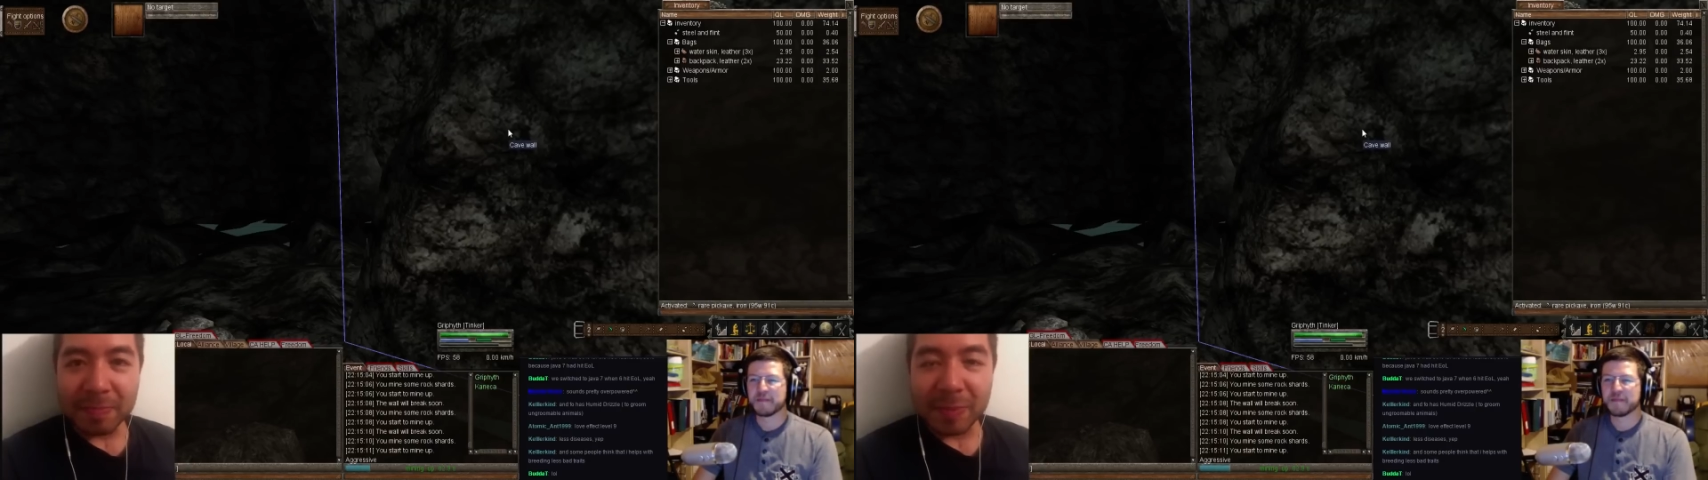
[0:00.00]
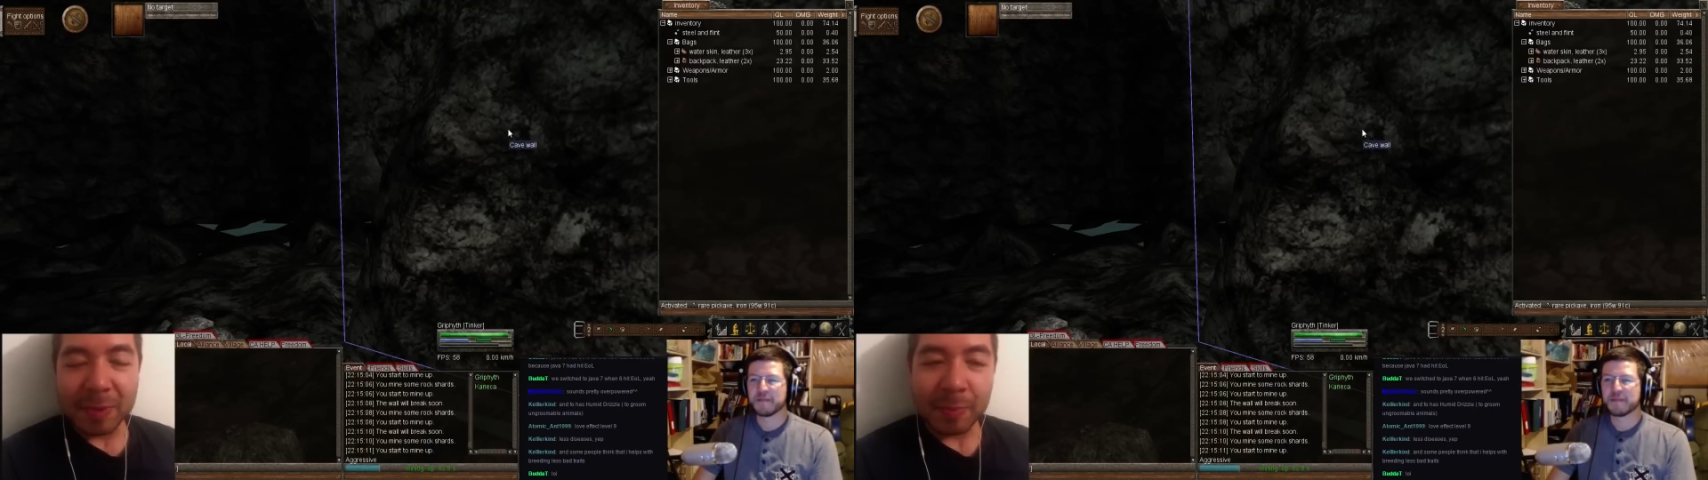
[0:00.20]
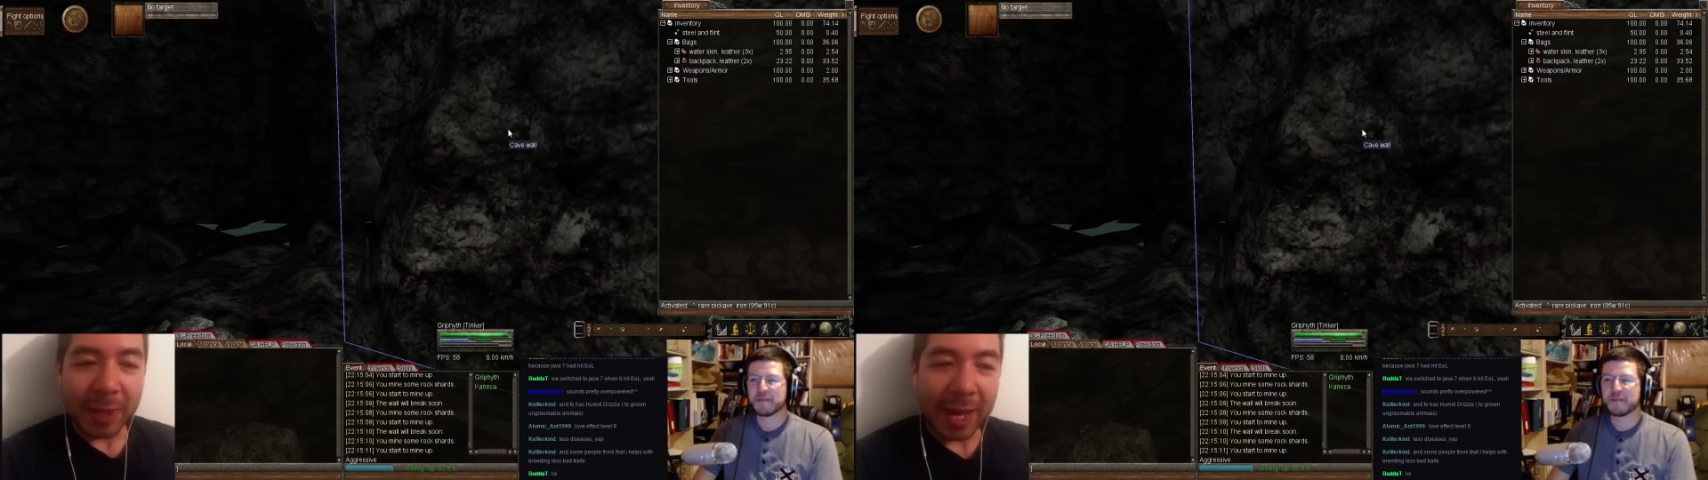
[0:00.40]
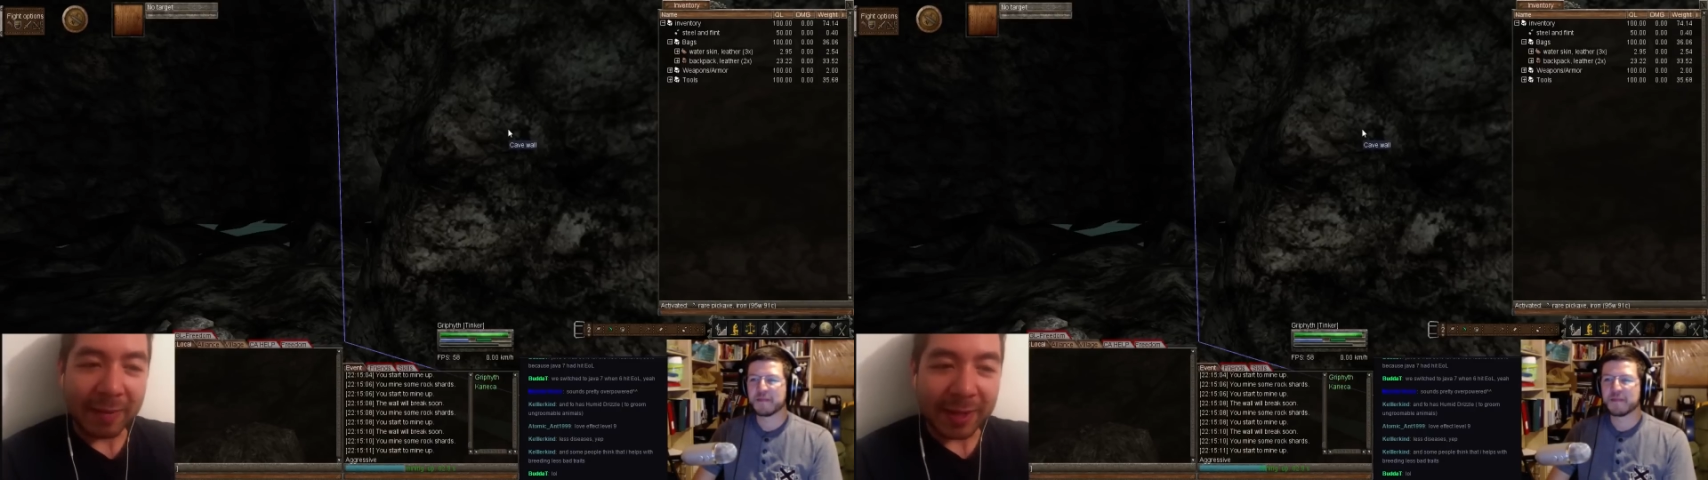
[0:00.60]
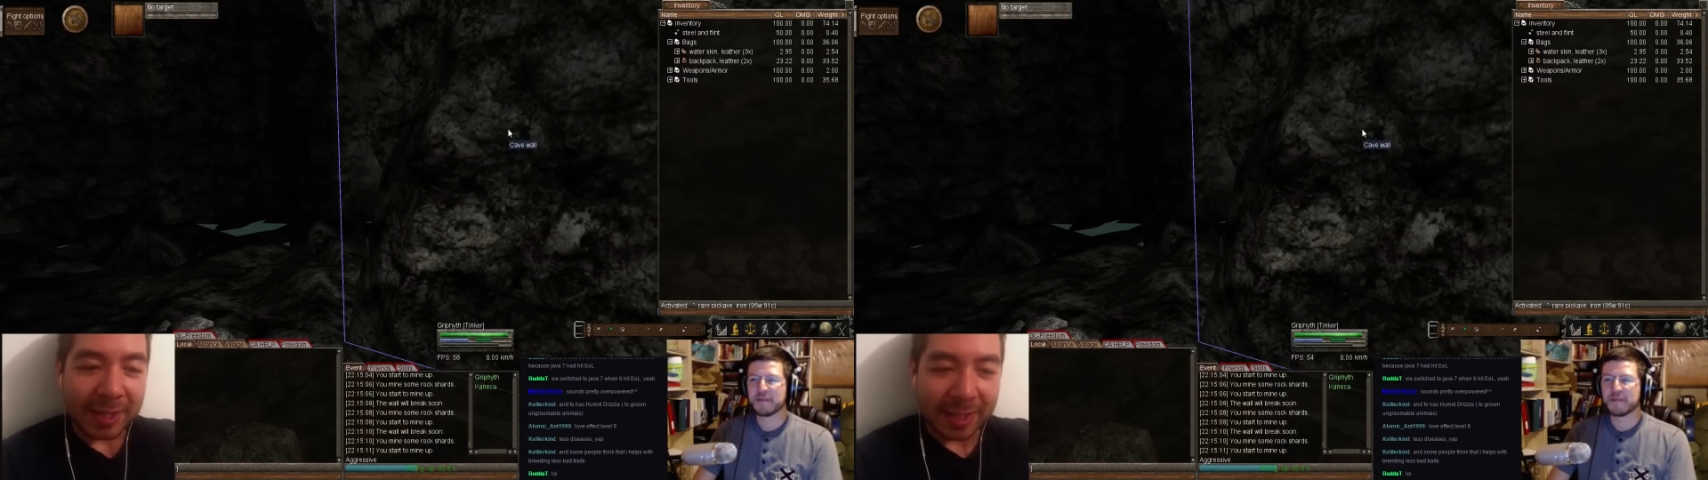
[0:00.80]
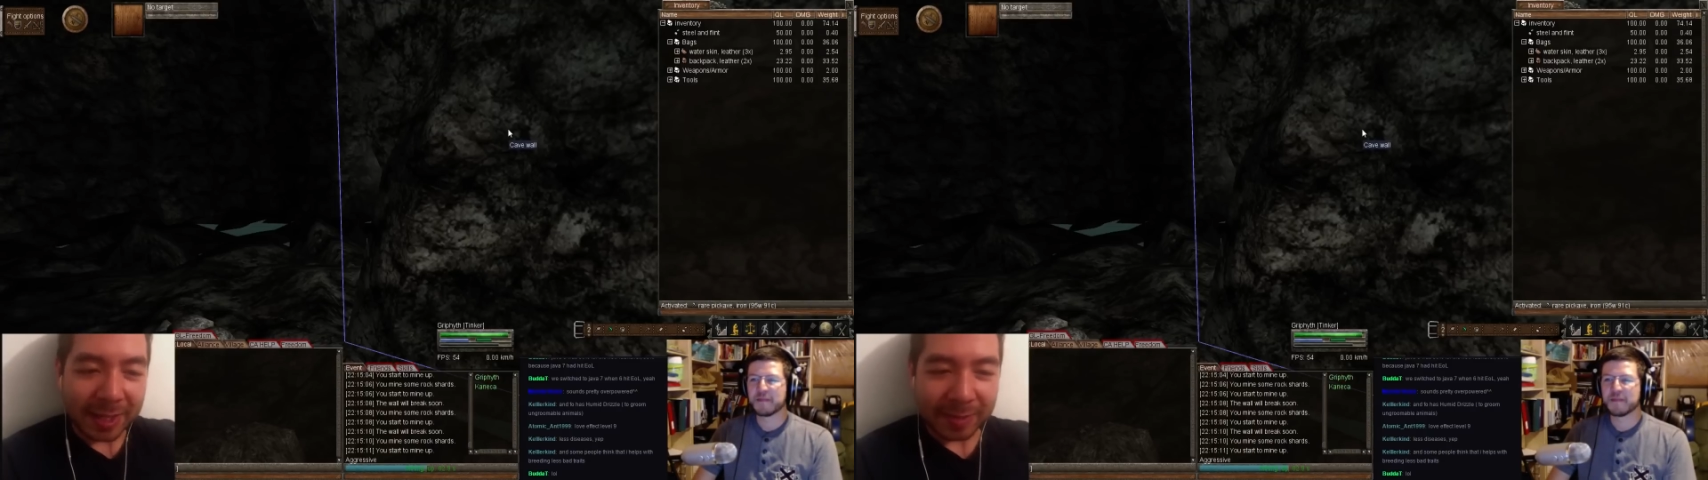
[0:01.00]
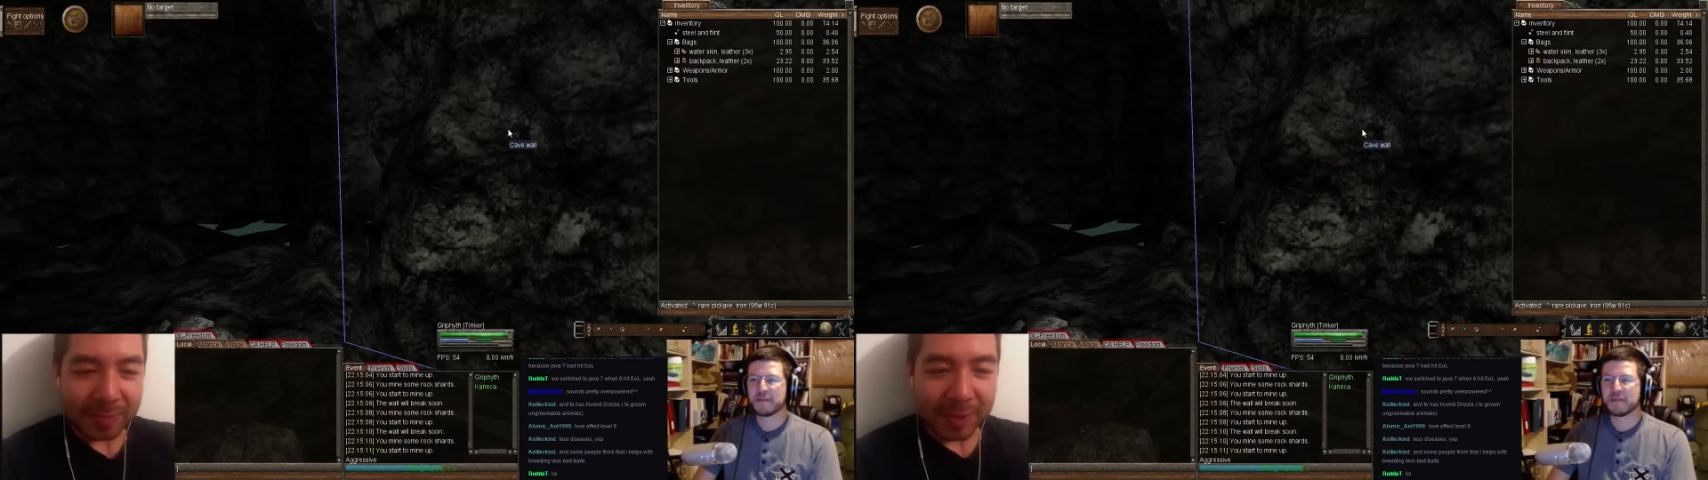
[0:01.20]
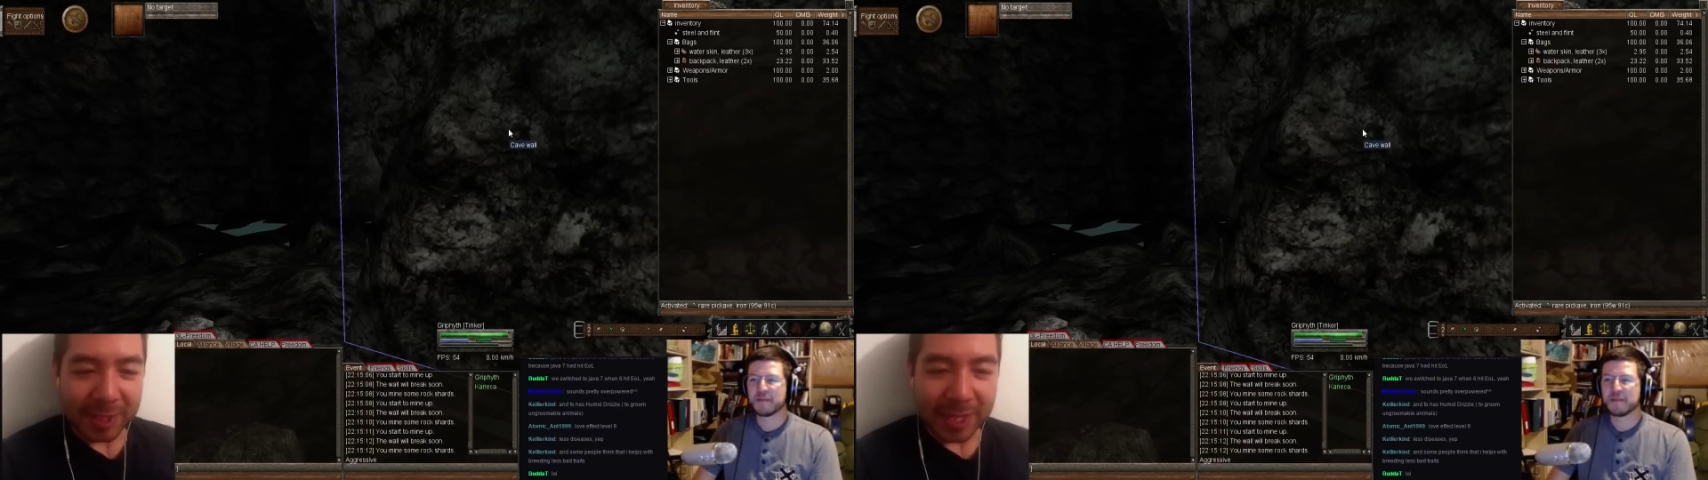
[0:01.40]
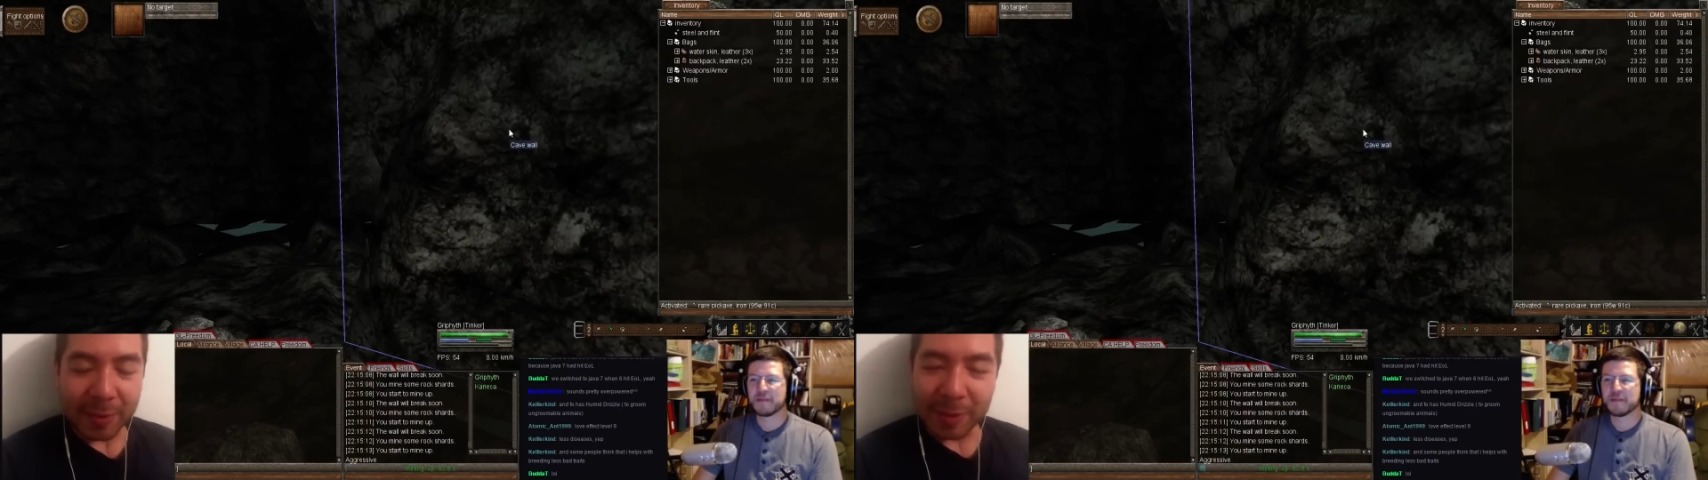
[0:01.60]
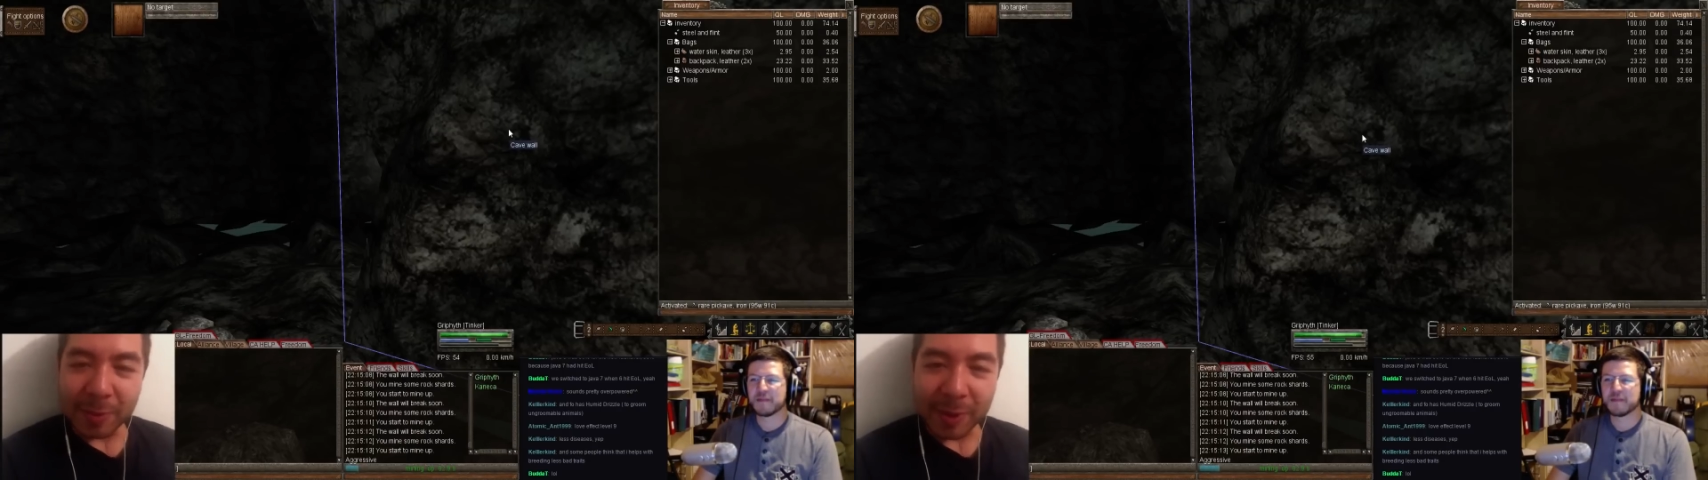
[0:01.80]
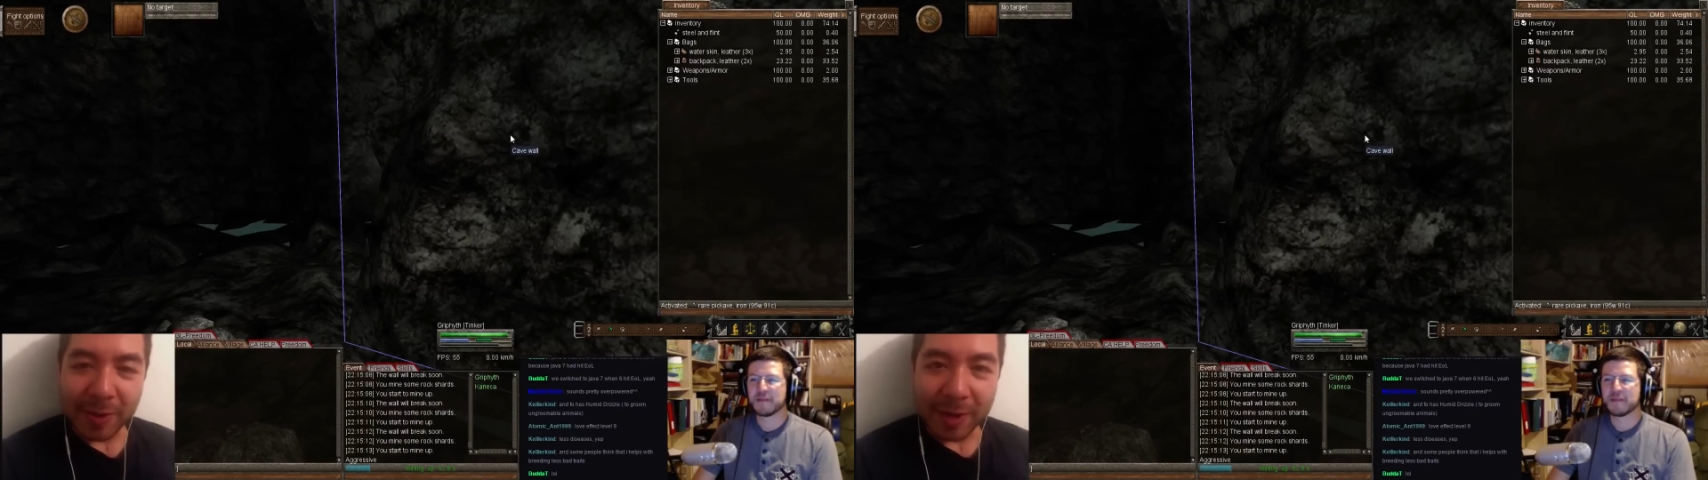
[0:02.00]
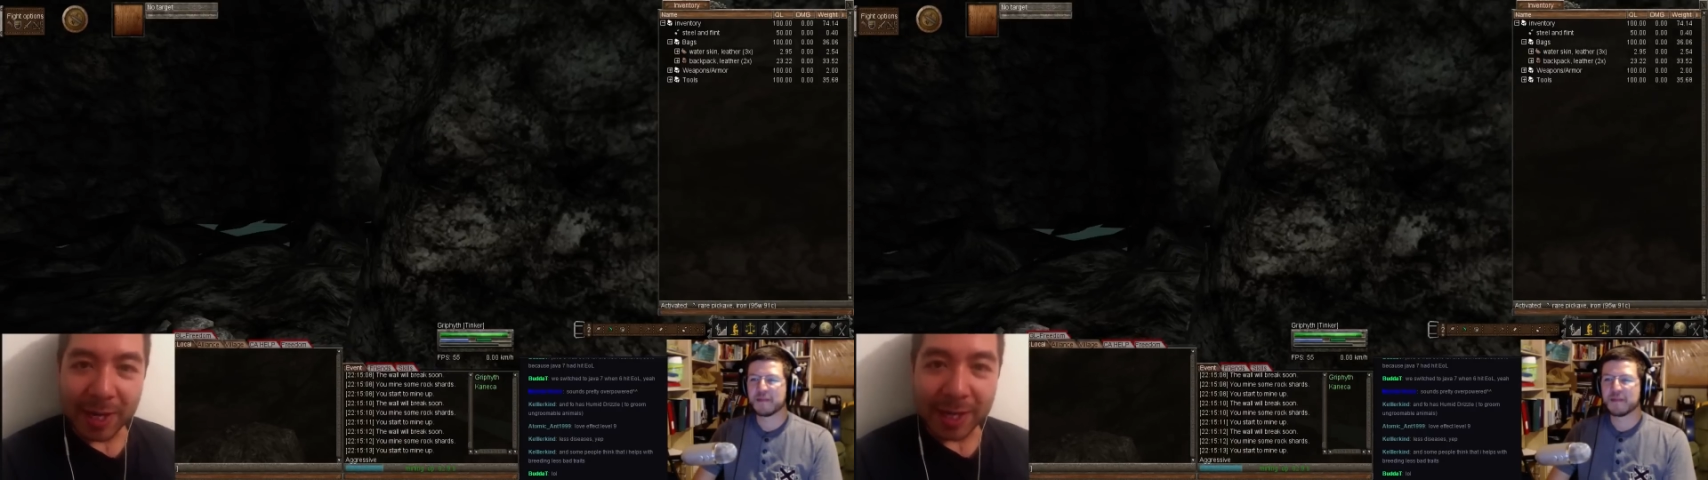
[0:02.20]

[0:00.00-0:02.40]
been having to say what's been going on.